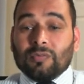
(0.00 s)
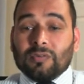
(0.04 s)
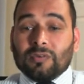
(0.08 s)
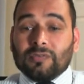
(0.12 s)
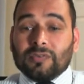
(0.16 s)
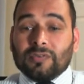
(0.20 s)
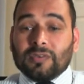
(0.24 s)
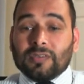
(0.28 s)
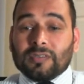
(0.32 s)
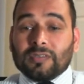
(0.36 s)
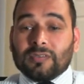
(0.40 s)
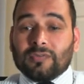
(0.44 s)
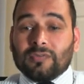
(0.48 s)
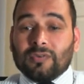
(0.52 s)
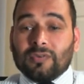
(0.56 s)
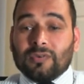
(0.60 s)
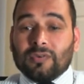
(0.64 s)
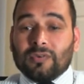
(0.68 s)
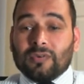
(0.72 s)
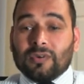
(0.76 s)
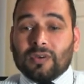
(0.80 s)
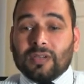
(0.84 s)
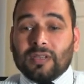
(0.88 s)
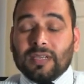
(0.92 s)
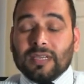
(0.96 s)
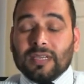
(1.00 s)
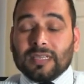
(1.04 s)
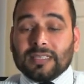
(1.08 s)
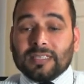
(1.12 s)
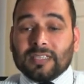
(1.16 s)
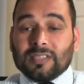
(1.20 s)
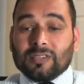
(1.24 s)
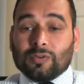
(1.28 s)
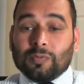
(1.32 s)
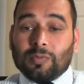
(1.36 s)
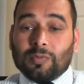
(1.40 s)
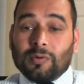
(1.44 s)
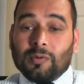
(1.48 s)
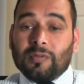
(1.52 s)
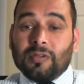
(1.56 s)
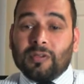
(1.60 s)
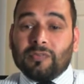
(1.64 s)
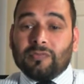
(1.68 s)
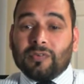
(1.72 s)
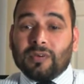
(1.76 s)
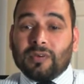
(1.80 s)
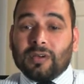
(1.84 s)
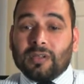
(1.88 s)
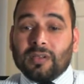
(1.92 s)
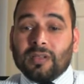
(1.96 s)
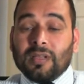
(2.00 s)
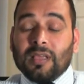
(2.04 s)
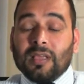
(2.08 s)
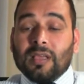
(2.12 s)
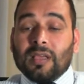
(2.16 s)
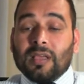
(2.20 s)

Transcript: office for access to public fund